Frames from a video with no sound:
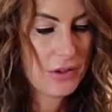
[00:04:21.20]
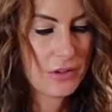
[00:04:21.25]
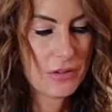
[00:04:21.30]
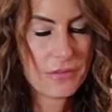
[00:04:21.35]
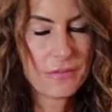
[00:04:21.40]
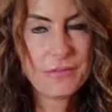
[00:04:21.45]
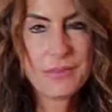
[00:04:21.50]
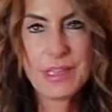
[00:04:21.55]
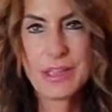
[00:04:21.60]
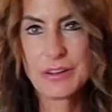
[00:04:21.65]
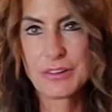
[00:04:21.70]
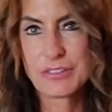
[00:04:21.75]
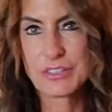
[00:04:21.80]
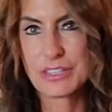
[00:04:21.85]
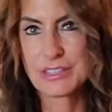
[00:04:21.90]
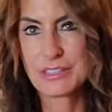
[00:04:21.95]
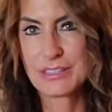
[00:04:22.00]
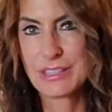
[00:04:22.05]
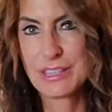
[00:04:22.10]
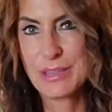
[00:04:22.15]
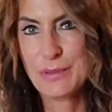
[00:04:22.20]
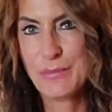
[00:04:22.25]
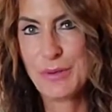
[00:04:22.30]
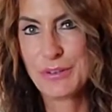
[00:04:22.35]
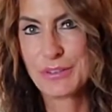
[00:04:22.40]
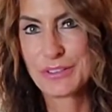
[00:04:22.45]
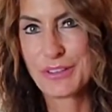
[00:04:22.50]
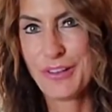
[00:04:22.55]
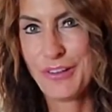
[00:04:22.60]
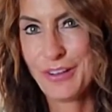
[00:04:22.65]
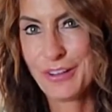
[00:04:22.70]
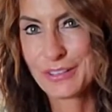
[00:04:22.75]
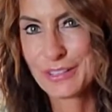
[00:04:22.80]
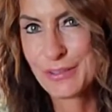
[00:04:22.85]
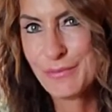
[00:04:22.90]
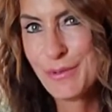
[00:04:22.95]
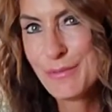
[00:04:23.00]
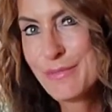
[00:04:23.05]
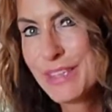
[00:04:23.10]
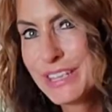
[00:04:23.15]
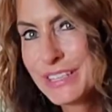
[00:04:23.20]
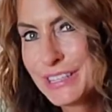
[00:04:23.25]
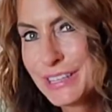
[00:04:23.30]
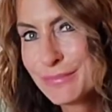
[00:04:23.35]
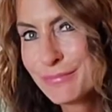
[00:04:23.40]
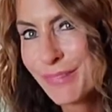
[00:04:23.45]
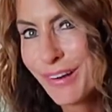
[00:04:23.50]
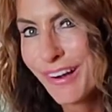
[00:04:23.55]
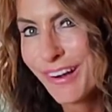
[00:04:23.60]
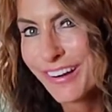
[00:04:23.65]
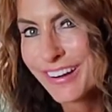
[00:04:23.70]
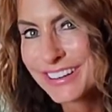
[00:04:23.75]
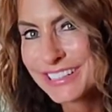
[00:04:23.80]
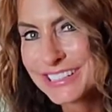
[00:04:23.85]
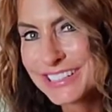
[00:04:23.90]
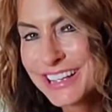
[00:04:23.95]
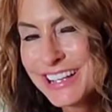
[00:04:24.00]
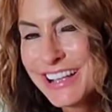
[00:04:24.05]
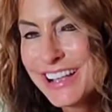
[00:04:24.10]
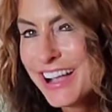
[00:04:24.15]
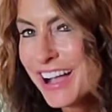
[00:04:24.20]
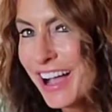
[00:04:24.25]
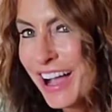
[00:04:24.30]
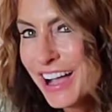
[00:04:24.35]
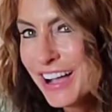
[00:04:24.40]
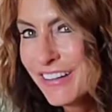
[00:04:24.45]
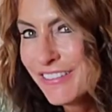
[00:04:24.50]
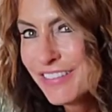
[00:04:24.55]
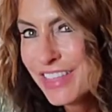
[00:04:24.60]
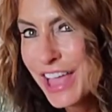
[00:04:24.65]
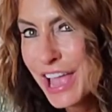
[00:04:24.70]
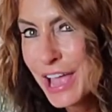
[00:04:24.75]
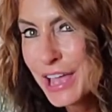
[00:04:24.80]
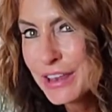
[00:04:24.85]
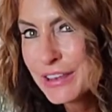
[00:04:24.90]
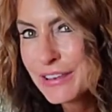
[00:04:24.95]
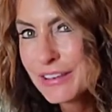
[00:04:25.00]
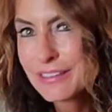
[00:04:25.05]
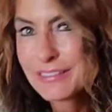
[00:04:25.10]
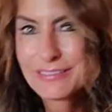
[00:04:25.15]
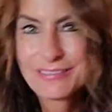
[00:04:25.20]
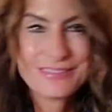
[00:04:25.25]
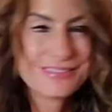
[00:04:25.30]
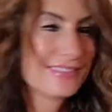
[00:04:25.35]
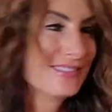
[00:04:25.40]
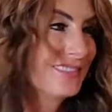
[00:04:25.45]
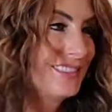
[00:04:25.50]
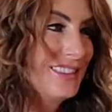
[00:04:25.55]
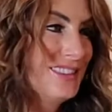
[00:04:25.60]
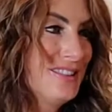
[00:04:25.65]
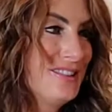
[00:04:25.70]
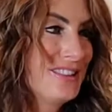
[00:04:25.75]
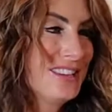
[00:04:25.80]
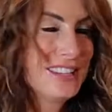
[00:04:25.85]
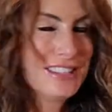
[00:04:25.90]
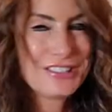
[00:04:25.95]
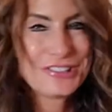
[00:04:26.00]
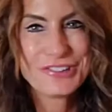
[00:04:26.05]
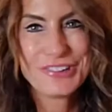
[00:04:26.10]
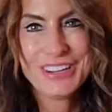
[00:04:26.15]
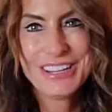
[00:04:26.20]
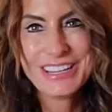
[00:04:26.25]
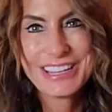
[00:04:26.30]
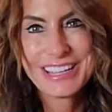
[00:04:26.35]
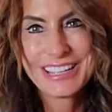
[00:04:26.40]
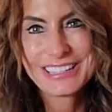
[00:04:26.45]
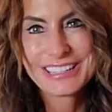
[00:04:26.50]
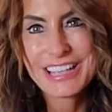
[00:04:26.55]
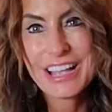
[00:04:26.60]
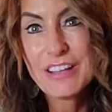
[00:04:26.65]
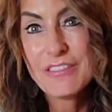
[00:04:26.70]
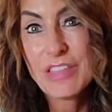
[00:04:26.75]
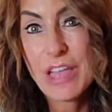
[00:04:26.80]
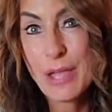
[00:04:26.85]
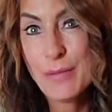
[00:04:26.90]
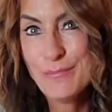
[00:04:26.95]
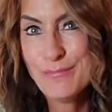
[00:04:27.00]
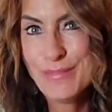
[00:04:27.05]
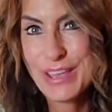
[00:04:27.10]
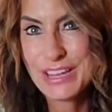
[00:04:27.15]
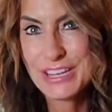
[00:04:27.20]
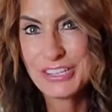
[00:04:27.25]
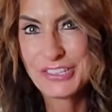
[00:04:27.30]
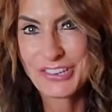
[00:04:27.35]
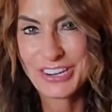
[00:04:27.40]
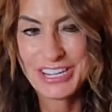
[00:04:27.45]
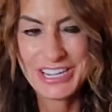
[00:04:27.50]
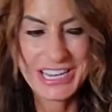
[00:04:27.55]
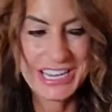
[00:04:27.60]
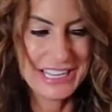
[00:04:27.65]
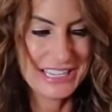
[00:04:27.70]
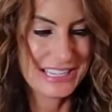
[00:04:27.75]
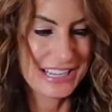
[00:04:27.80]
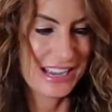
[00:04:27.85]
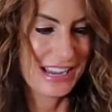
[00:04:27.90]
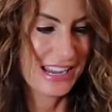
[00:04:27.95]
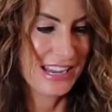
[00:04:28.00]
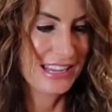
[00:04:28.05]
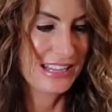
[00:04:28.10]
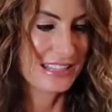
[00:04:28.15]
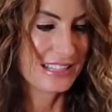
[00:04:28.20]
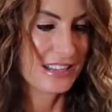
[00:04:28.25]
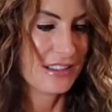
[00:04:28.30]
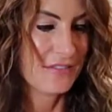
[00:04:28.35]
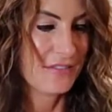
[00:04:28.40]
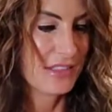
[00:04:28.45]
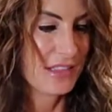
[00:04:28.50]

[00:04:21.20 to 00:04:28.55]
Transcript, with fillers: oh, they're just the most awesome, amazing part of that, Nikki's joining us, of that Mediterranean diet.